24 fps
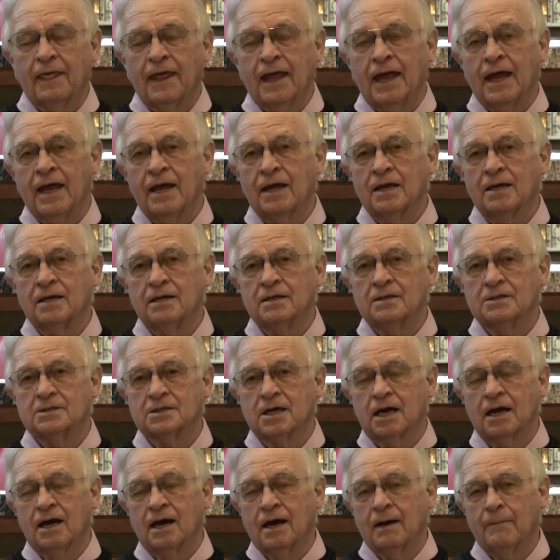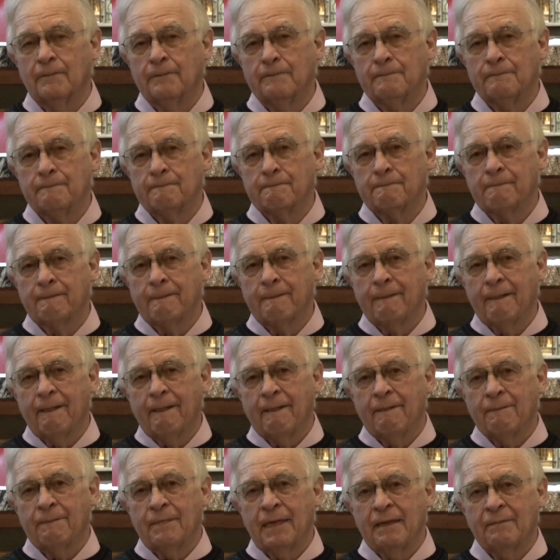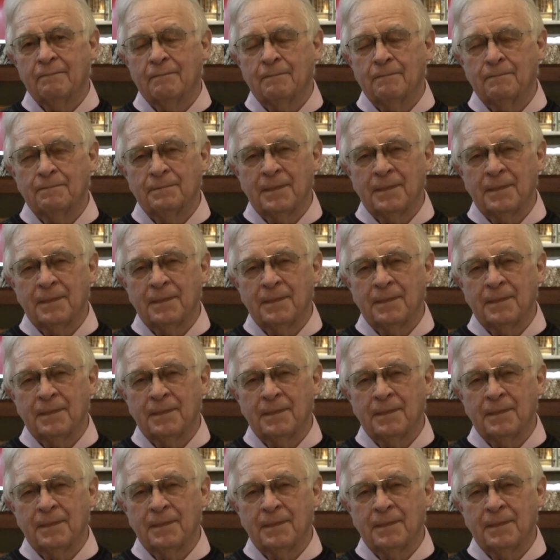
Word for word: And um, they,